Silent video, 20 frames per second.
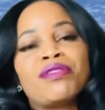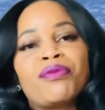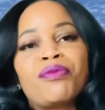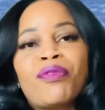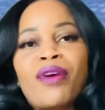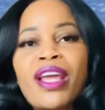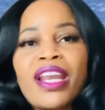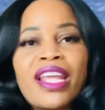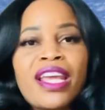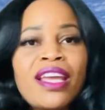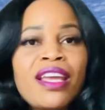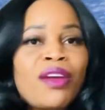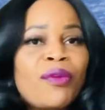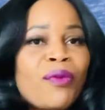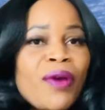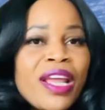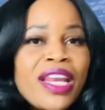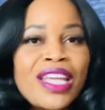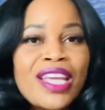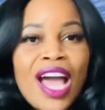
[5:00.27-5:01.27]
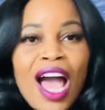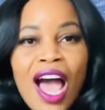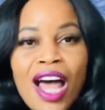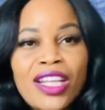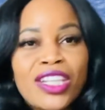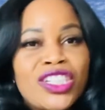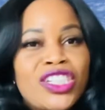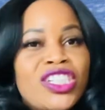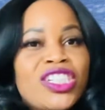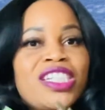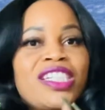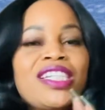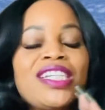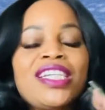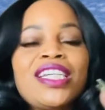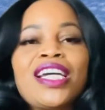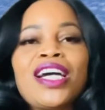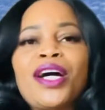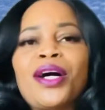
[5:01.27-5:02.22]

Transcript: radi- radiology,